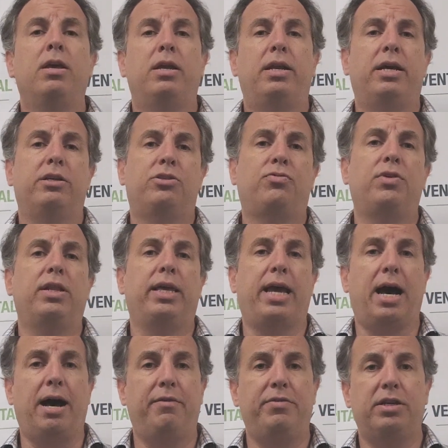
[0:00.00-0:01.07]
Now, it's really
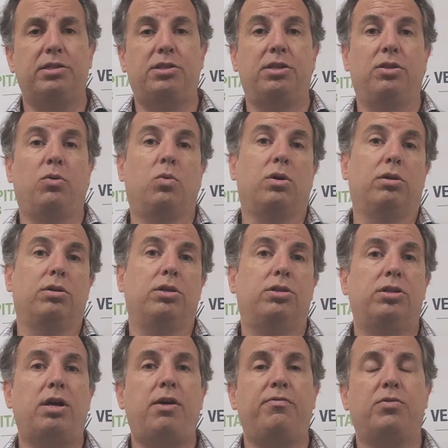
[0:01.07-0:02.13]
obvious in the world of
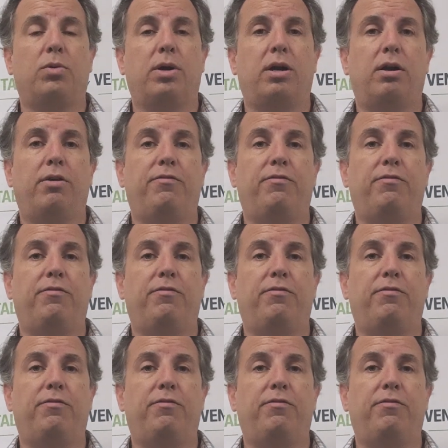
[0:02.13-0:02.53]
software.